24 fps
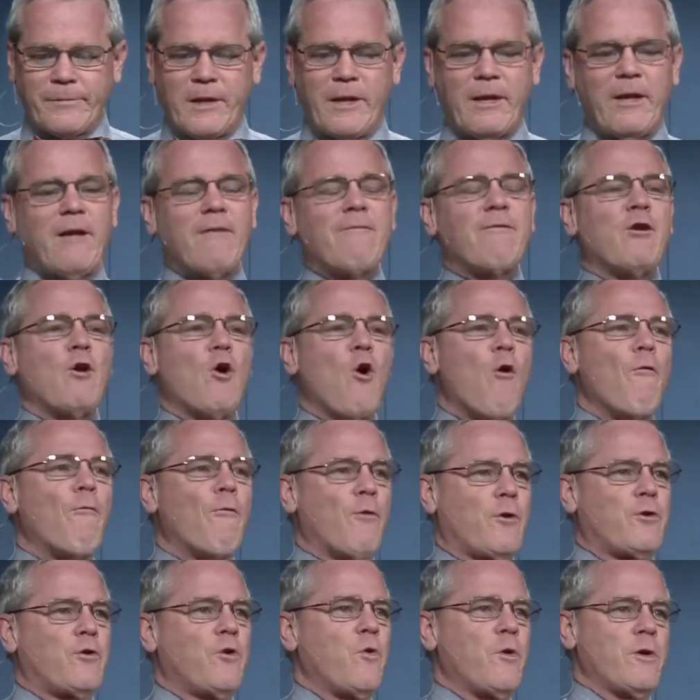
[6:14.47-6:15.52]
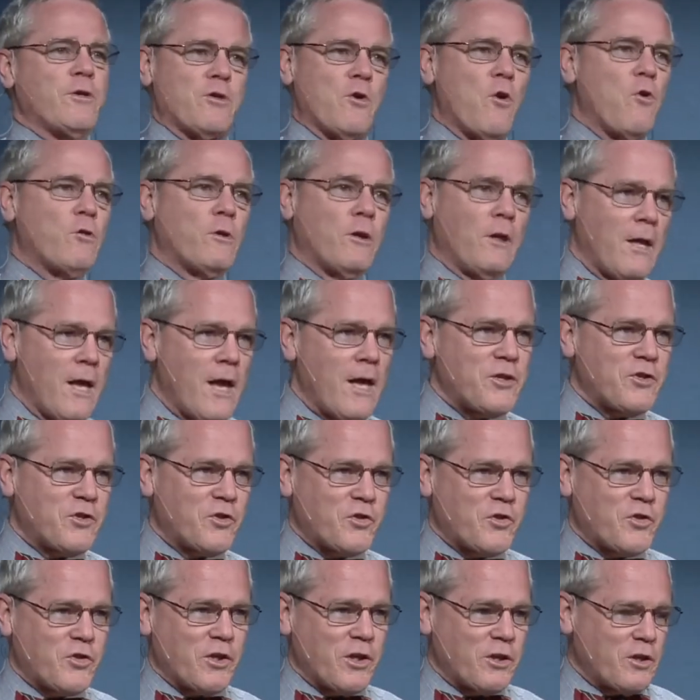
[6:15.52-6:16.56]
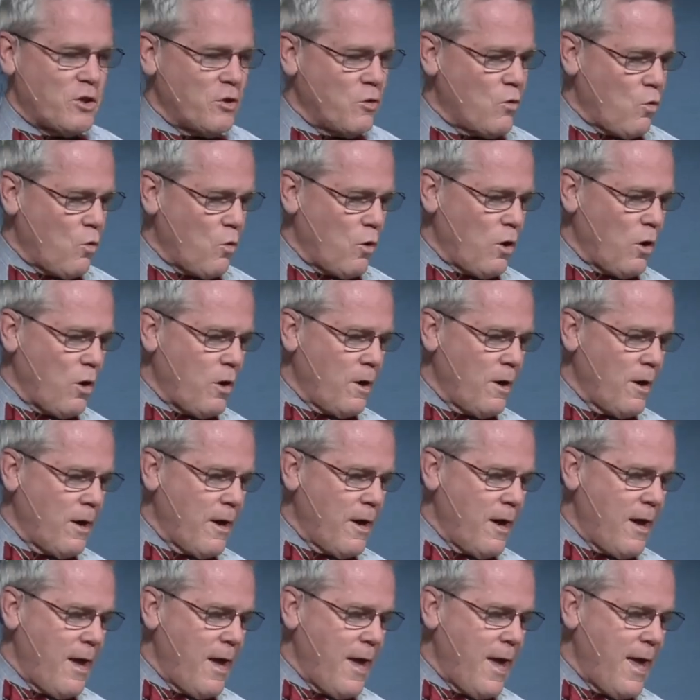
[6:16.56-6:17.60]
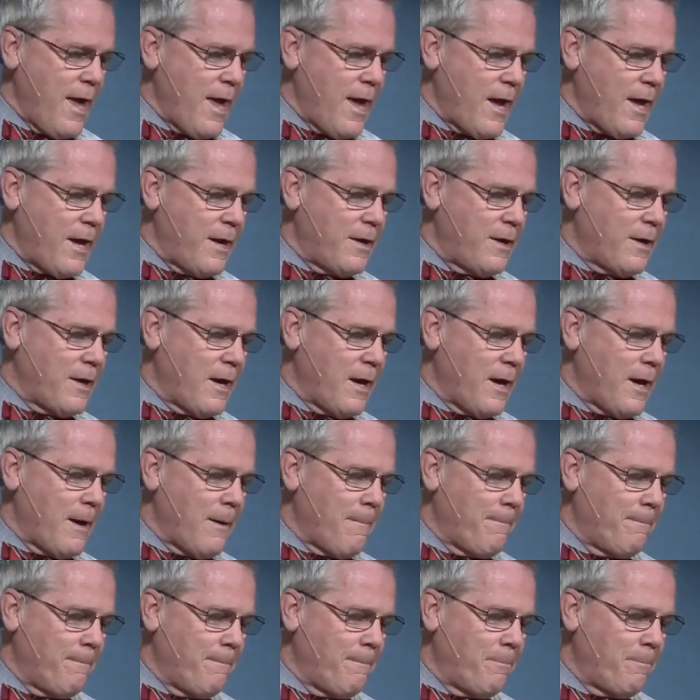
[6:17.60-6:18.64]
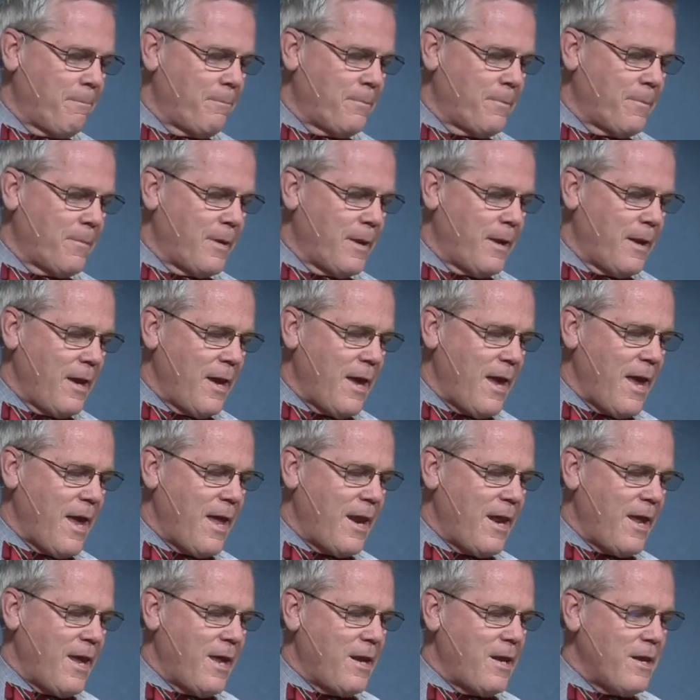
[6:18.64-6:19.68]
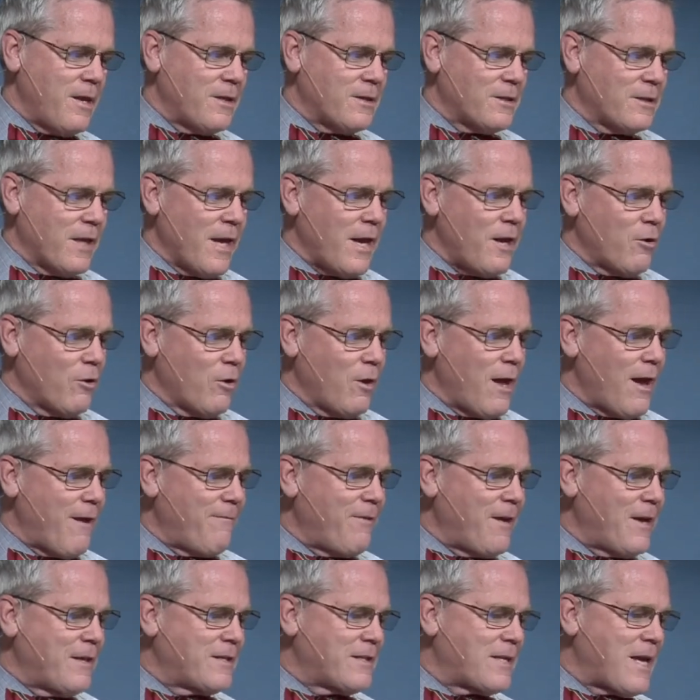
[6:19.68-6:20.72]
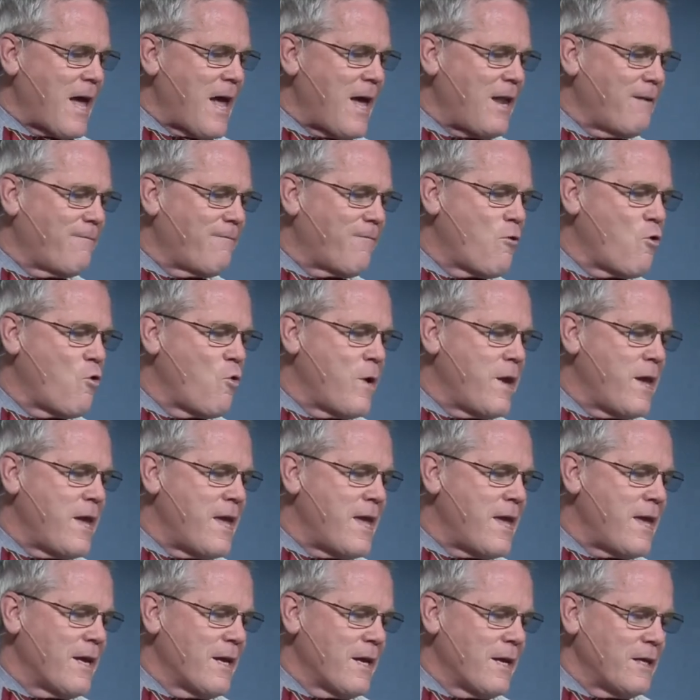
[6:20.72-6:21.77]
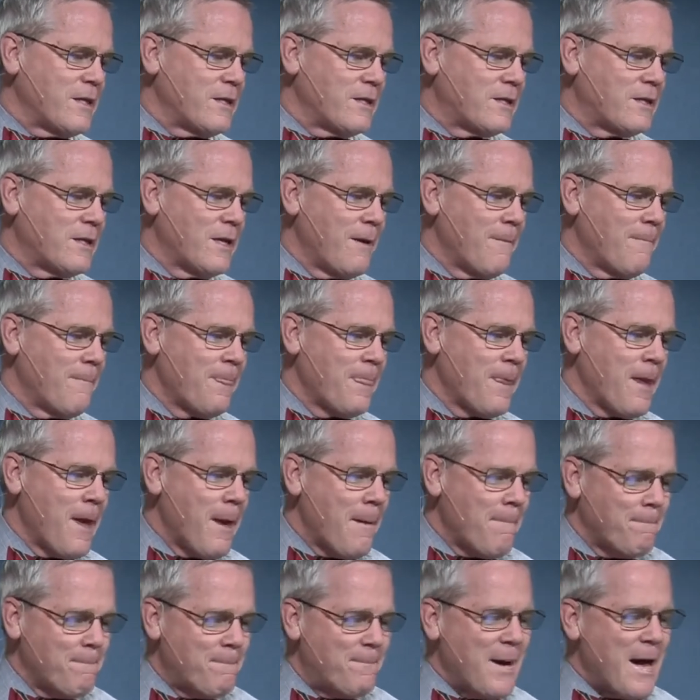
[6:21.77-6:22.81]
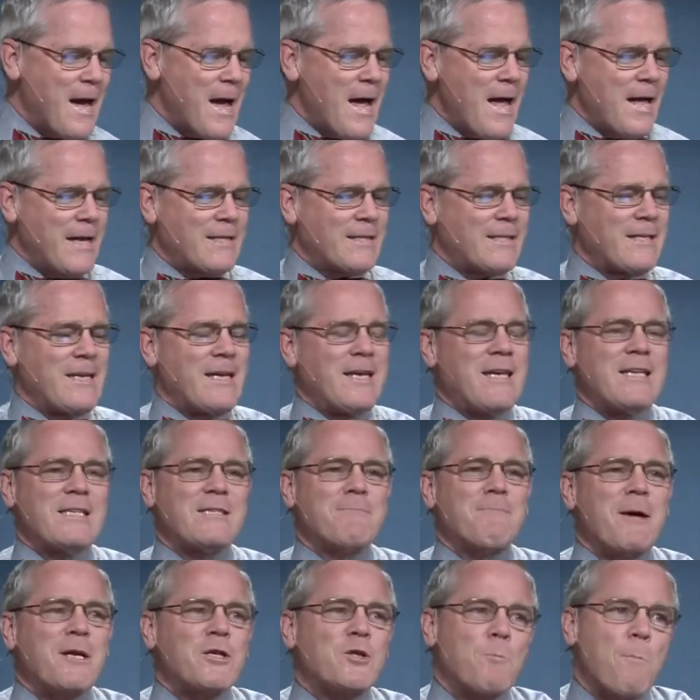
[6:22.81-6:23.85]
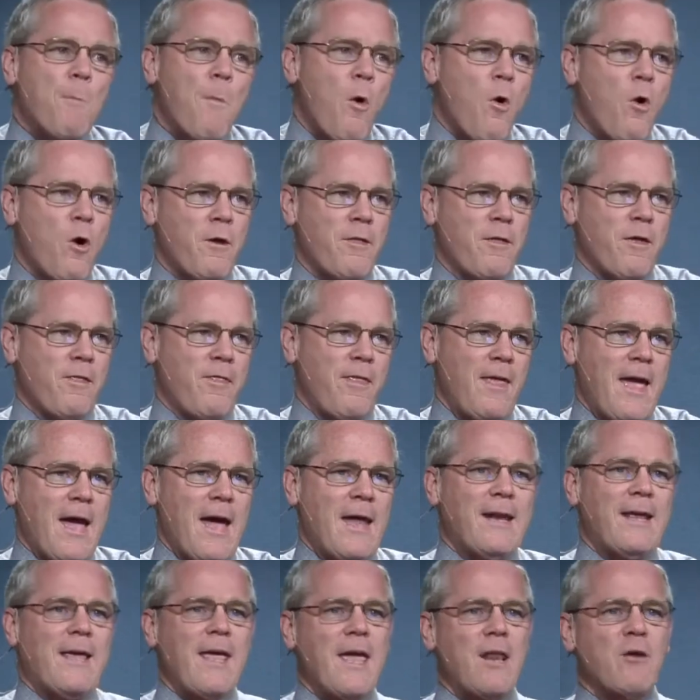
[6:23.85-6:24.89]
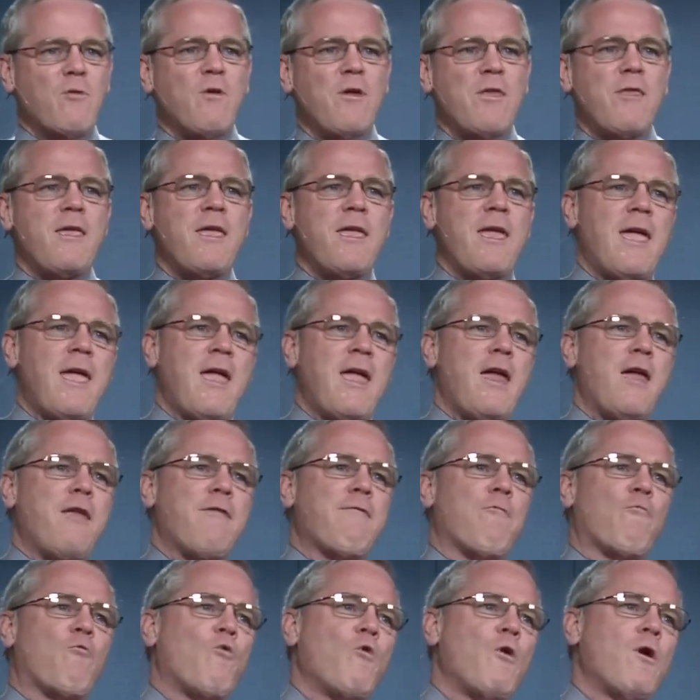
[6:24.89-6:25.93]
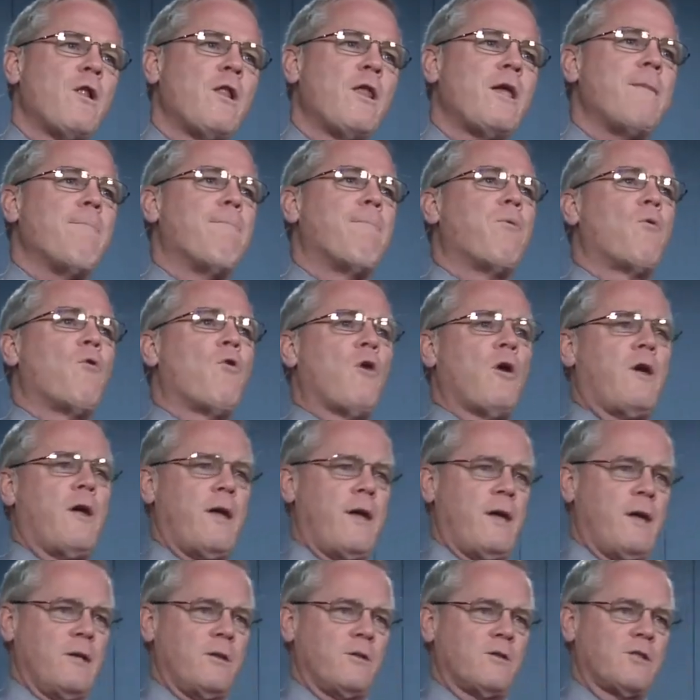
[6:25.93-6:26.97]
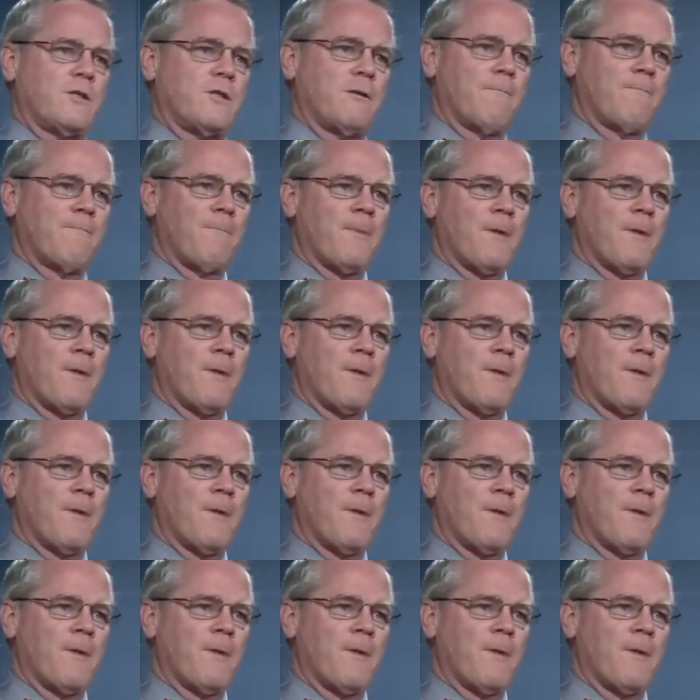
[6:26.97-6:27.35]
given over to his own lusts, as it were. And in his later life, that's kind of who he is. But he's much more than that. Henry VIII really brings